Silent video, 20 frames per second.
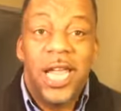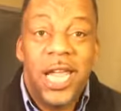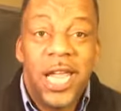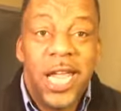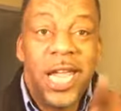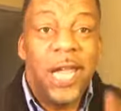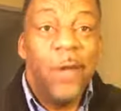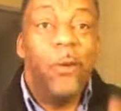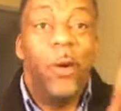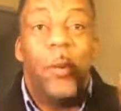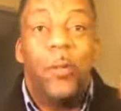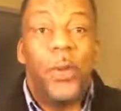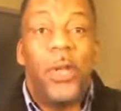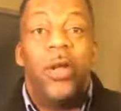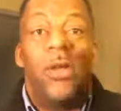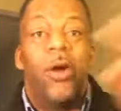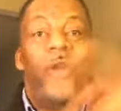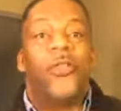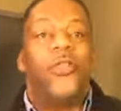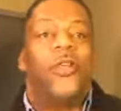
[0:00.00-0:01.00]
He will
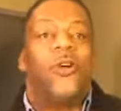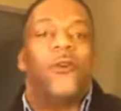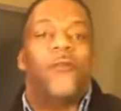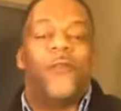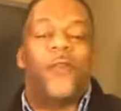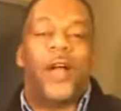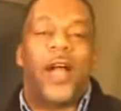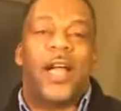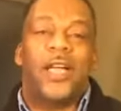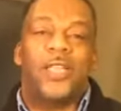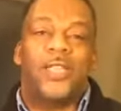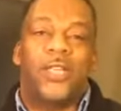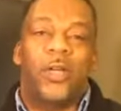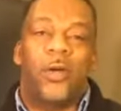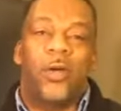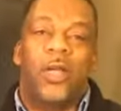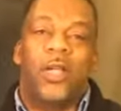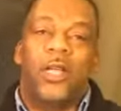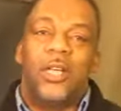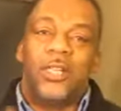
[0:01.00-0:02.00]
be on the On Fire
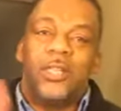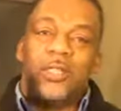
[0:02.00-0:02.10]
show.